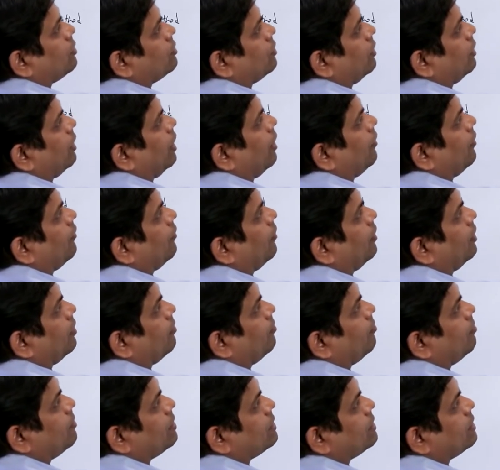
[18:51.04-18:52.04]
Sorry, I
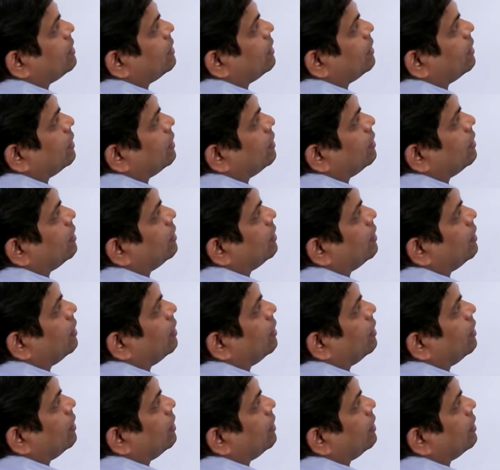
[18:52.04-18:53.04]
have missed
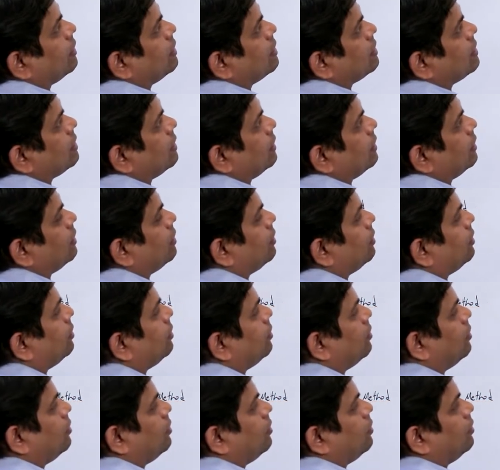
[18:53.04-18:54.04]
this here.
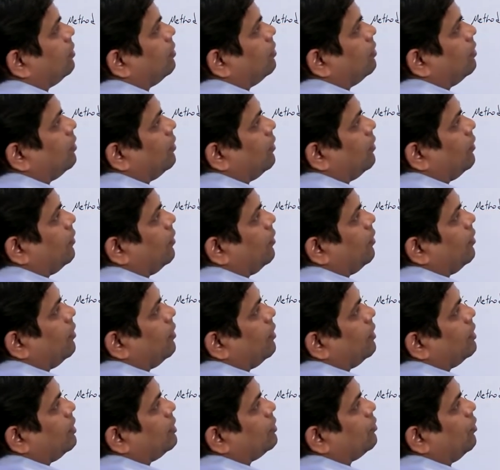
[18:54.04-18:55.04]

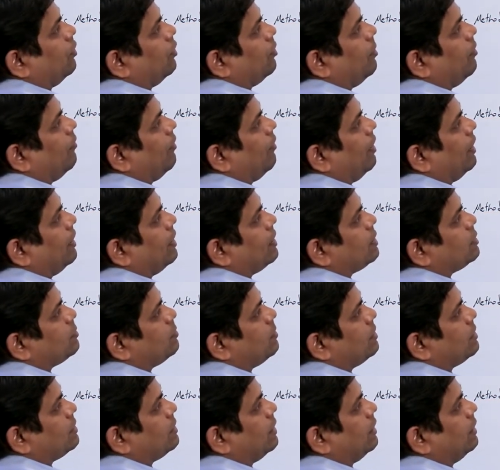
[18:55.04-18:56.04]
Going to be y dash
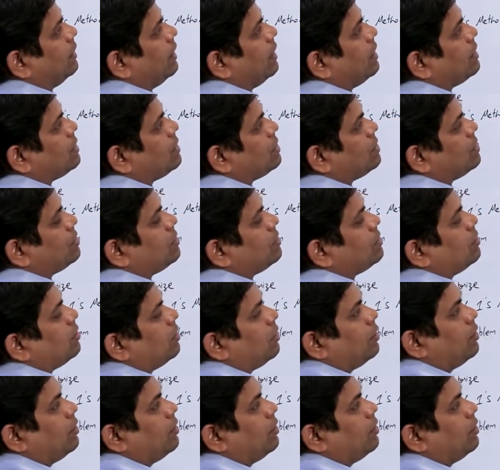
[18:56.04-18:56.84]
plus z dash.